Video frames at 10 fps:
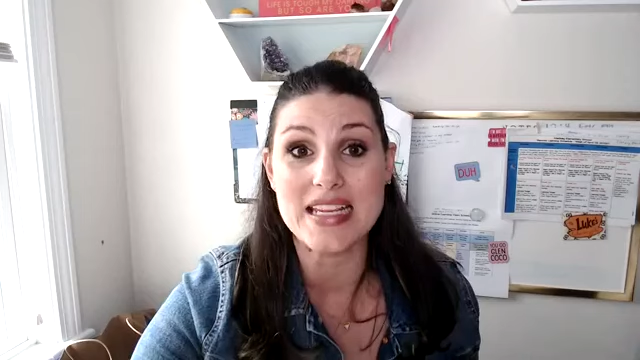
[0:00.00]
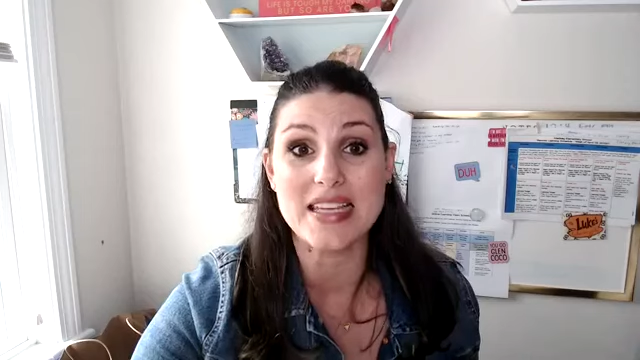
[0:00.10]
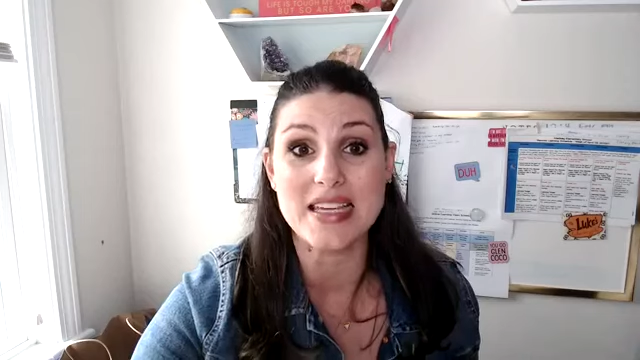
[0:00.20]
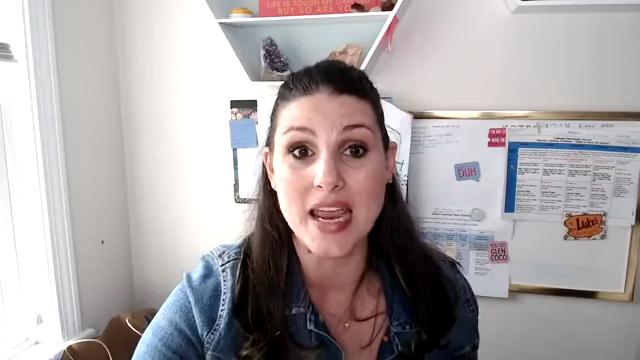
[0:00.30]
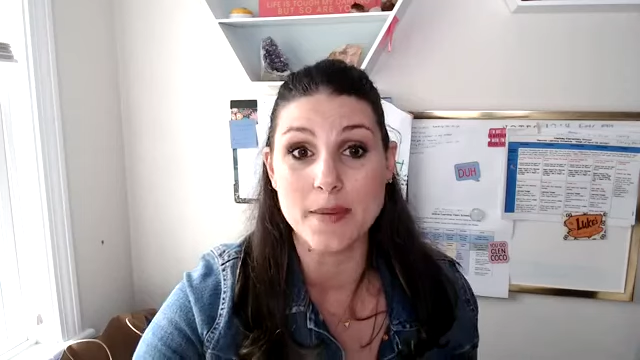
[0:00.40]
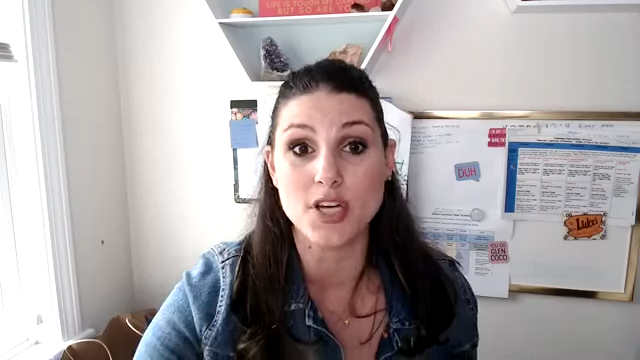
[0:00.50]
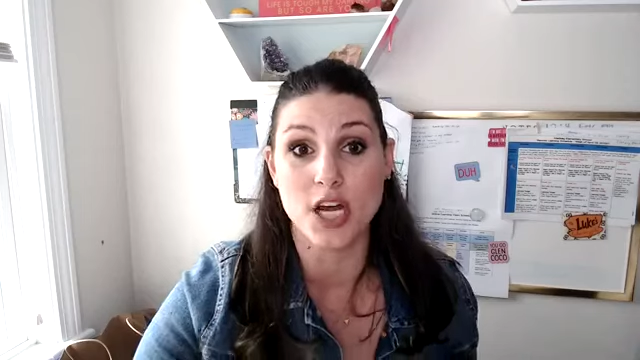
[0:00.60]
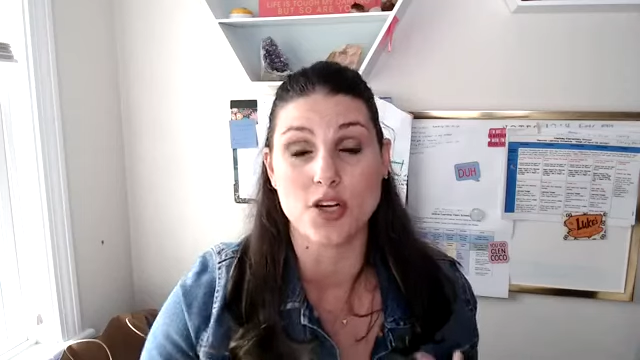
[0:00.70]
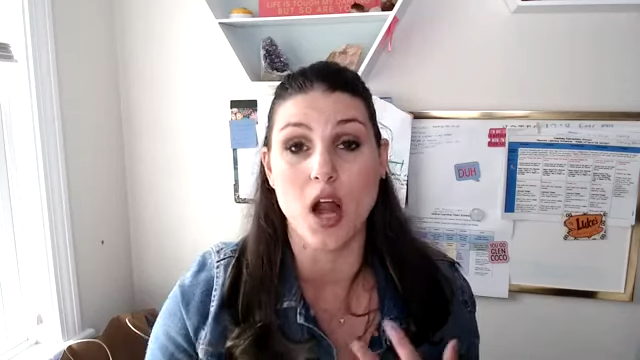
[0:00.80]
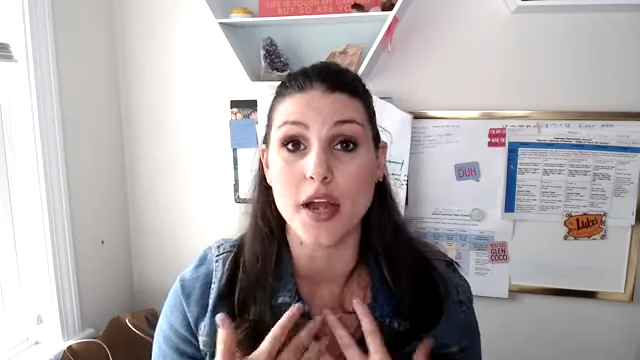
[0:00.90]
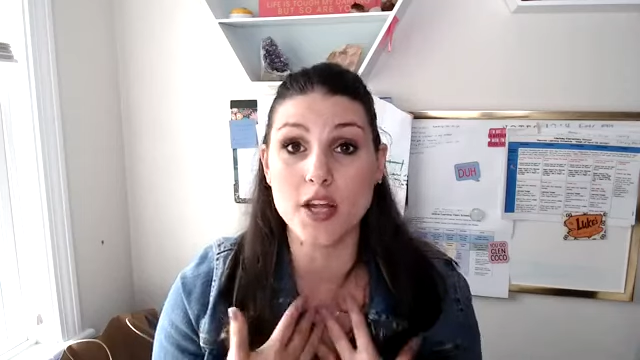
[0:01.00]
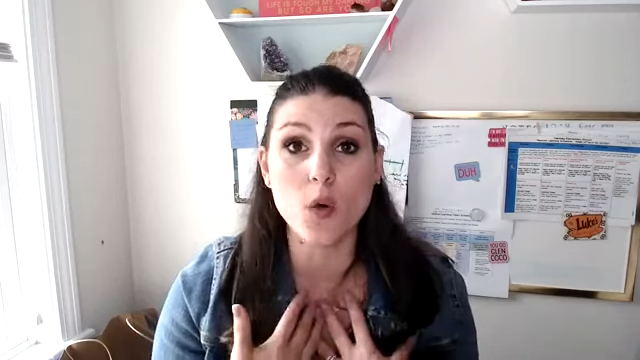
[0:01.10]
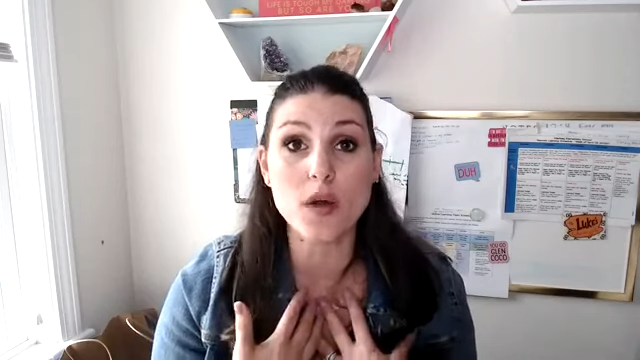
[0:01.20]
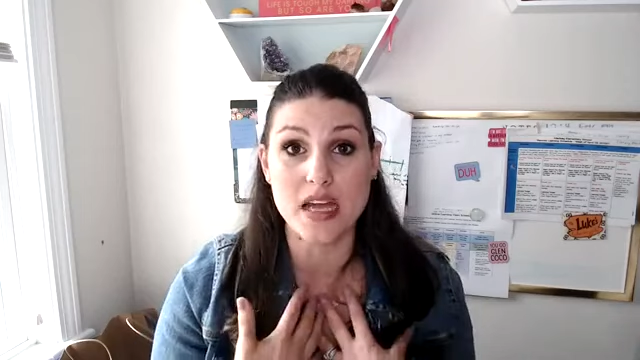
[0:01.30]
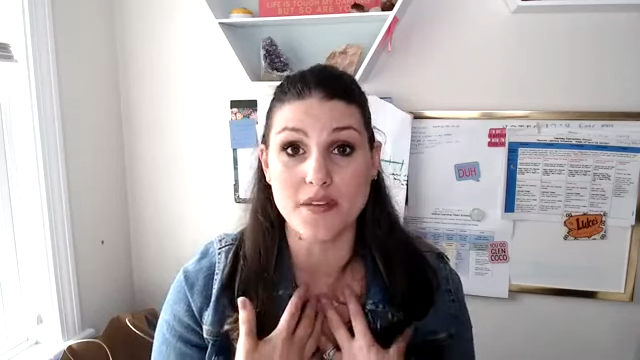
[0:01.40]
the game changer. I know
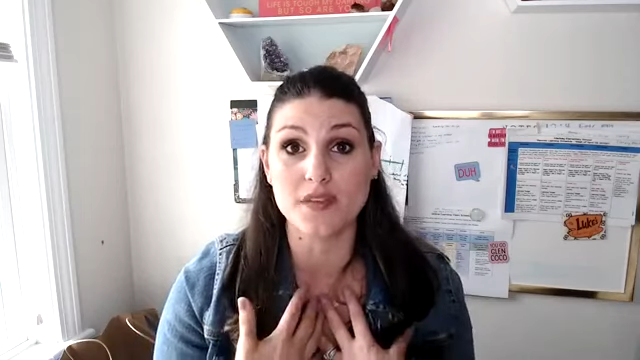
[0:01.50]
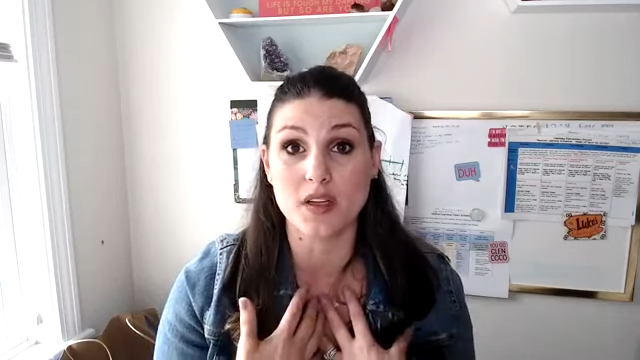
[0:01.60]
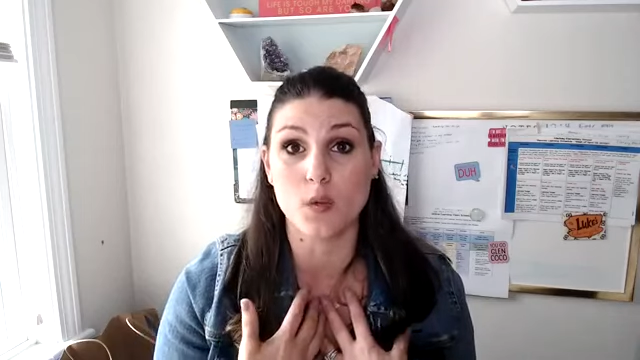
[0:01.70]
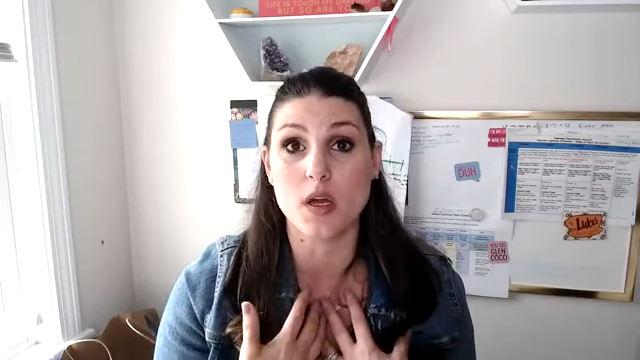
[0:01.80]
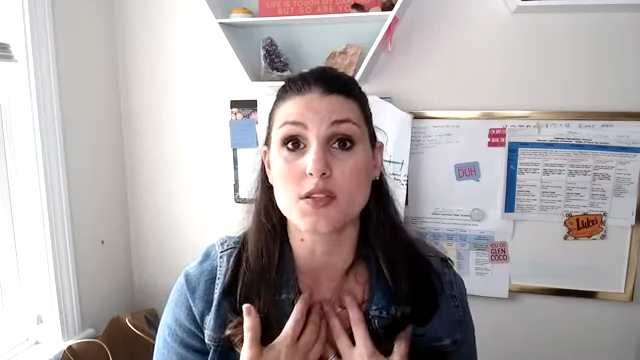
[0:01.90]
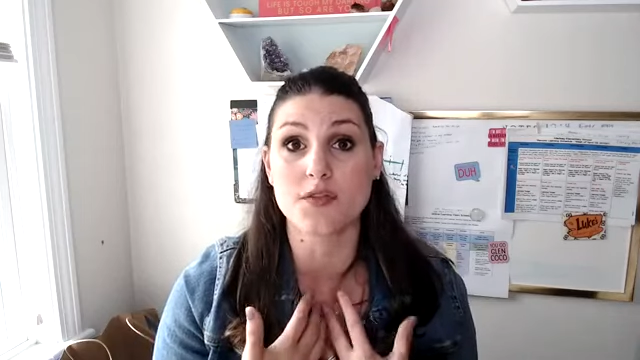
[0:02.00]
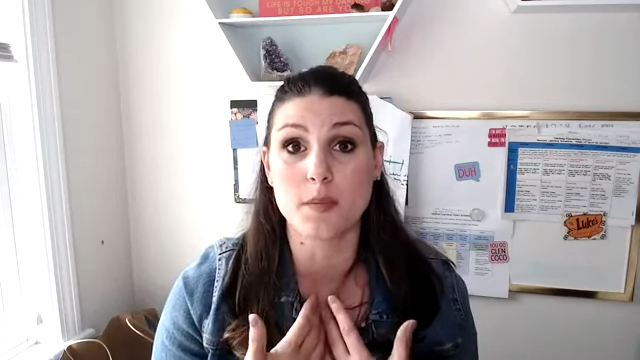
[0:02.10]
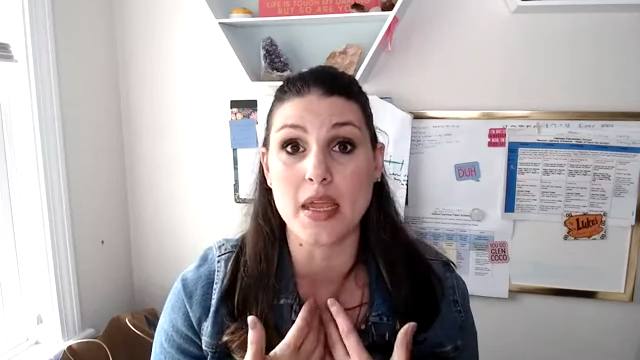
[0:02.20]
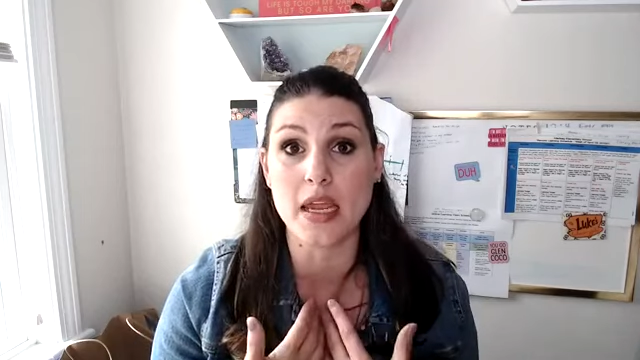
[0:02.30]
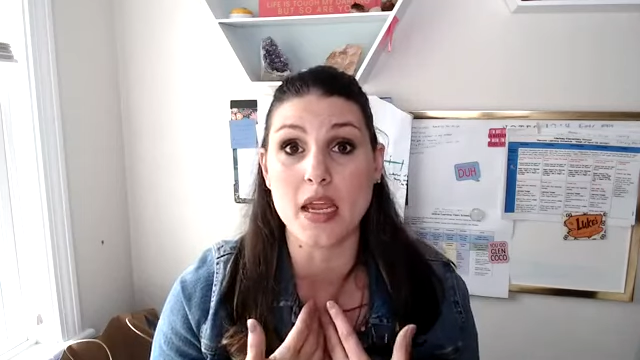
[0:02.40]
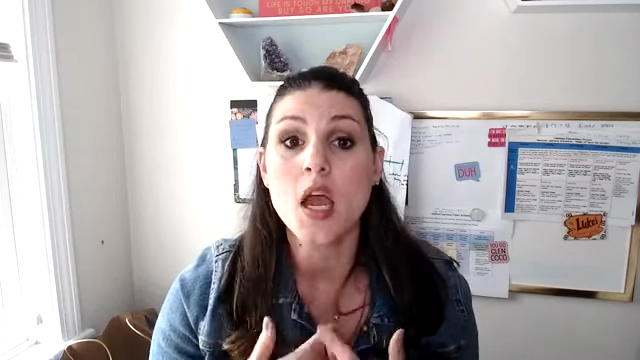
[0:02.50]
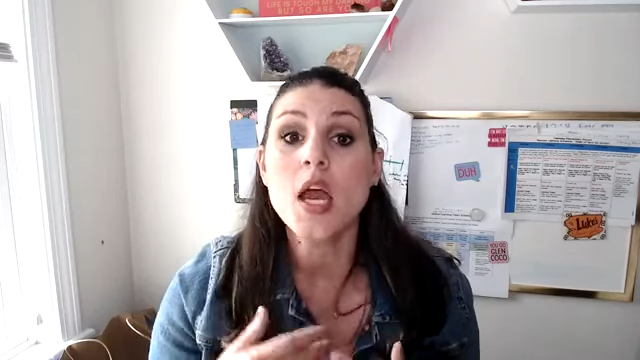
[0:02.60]
it definitely was for me.